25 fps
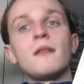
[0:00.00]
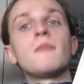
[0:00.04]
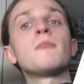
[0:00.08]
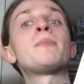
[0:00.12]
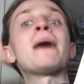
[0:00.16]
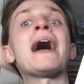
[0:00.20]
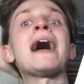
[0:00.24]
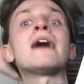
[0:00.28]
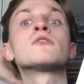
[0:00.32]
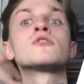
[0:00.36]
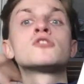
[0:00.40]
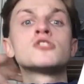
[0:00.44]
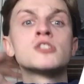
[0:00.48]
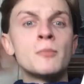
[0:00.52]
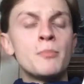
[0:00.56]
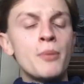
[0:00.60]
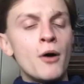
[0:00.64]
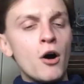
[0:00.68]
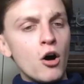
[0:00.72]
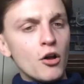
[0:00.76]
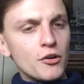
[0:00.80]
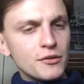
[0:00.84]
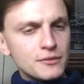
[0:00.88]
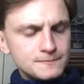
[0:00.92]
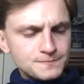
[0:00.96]
pounce
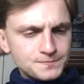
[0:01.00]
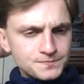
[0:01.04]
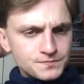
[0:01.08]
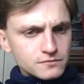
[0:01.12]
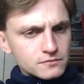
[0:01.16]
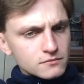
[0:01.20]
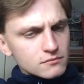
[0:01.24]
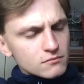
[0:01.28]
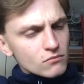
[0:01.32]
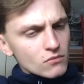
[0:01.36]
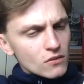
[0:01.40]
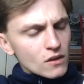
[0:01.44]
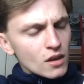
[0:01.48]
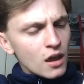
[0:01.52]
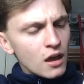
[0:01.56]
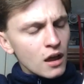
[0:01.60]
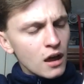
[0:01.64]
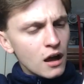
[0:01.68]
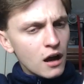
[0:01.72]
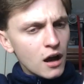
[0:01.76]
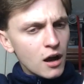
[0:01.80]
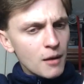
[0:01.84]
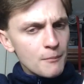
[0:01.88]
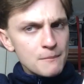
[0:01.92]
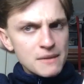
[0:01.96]
upon
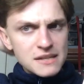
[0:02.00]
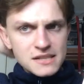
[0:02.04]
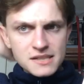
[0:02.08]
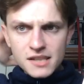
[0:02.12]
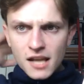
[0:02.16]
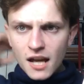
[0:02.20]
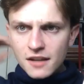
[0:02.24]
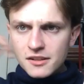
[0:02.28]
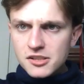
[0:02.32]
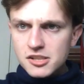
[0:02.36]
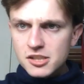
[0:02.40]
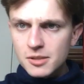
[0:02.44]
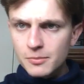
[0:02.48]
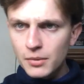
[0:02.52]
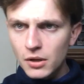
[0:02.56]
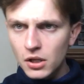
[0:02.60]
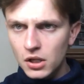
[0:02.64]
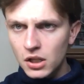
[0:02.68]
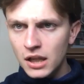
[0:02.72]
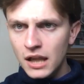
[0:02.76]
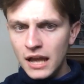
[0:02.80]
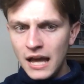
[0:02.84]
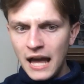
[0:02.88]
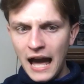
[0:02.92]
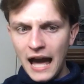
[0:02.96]
Miss
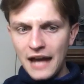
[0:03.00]
Dunstable,